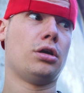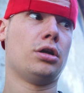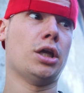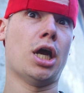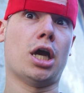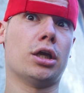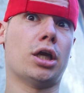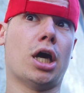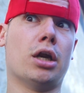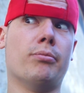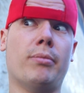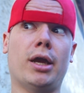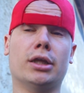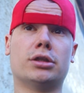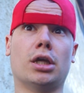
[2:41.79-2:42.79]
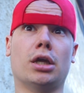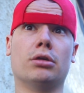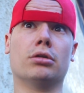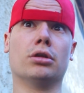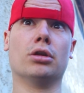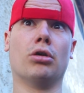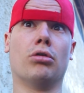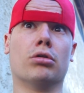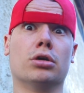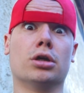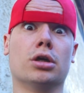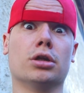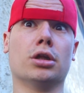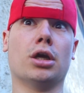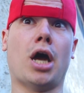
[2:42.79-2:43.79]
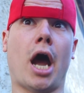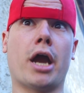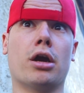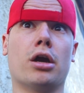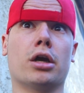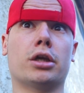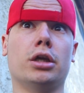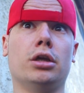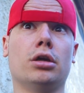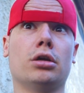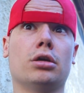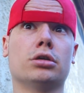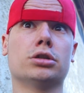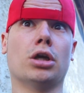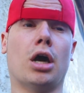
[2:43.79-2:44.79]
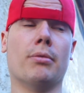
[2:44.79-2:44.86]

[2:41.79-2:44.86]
Yeah, I gotta maintain order in the hierarchy, so